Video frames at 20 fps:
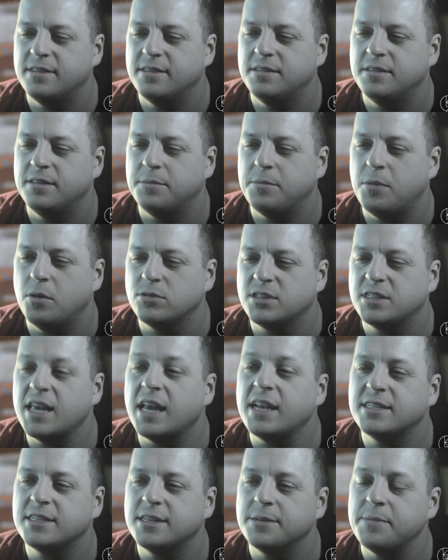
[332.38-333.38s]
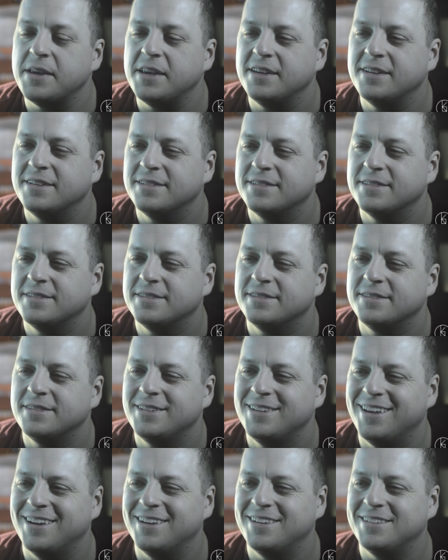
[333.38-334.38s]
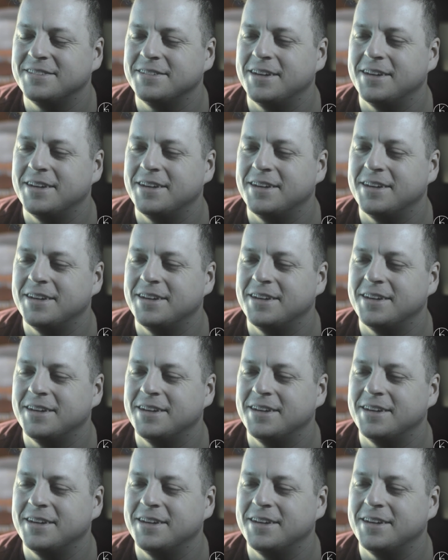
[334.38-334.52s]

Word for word: the most sense to me you know.